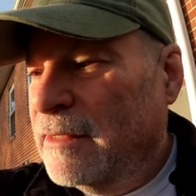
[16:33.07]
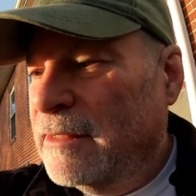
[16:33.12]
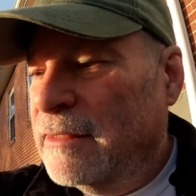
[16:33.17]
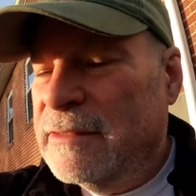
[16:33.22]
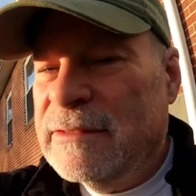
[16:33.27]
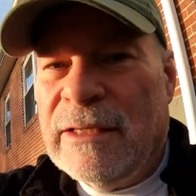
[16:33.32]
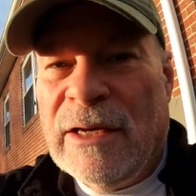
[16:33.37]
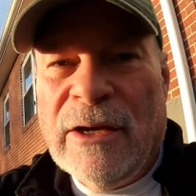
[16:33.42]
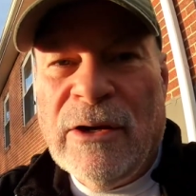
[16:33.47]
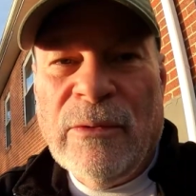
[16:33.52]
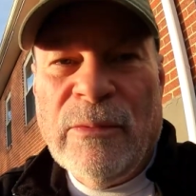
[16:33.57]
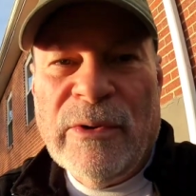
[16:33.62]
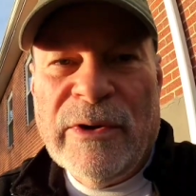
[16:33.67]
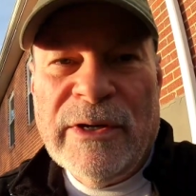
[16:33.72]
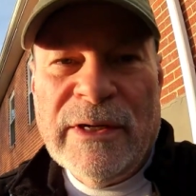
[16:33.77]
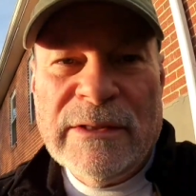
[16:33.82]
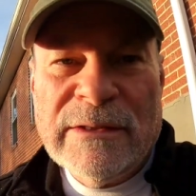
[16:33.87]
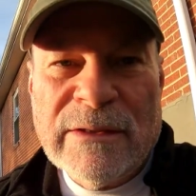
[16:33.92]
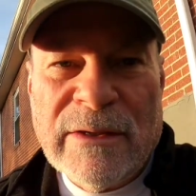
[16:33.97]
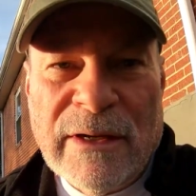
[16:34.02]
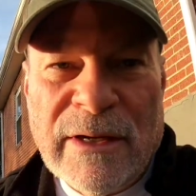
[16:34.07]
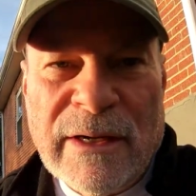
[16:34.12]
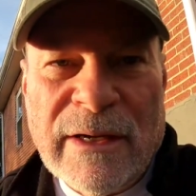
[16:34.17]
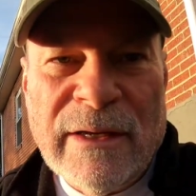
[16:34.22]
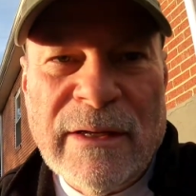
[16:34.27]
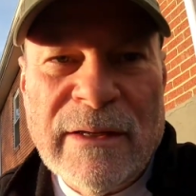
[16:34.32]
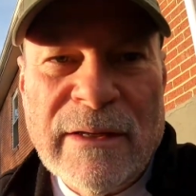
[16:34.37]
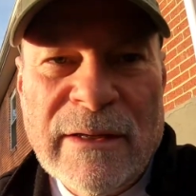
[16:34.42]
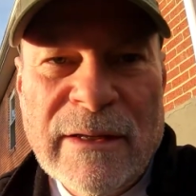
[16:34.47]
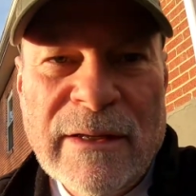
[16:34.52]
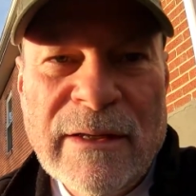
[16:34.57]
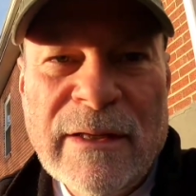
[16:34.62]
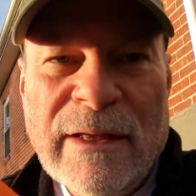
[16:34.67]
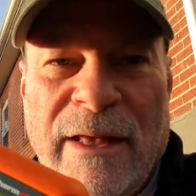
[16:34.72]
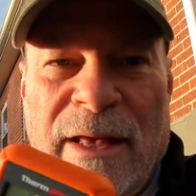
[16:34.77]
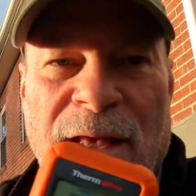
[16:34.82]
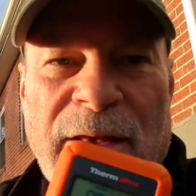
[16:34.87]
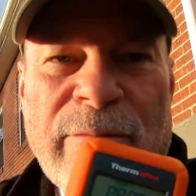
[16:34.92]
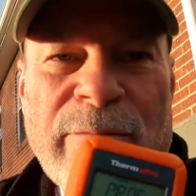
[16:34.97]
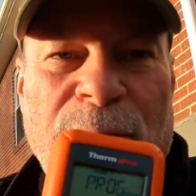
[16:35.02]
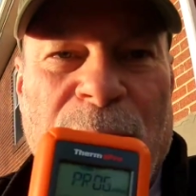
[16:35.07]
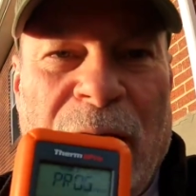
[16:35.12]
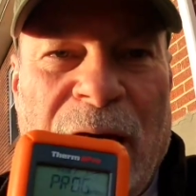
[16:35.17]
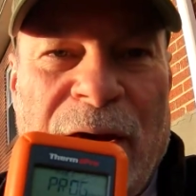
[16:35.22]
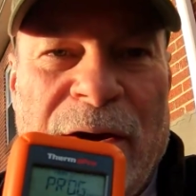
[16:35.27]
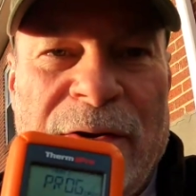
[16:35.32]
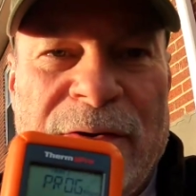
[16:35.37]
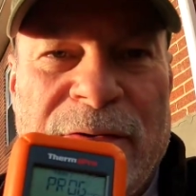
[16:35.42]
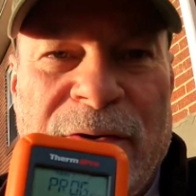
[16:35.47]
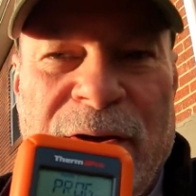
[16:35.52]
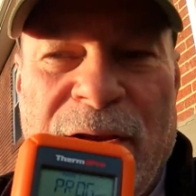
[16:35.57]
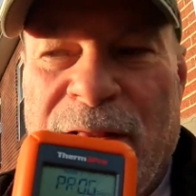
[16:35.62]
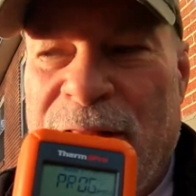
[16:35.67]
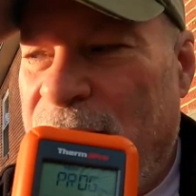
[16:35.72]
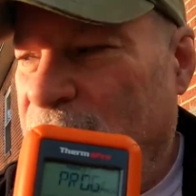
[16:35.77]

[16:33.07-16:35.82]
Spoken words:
So we're just gonna keep monitoring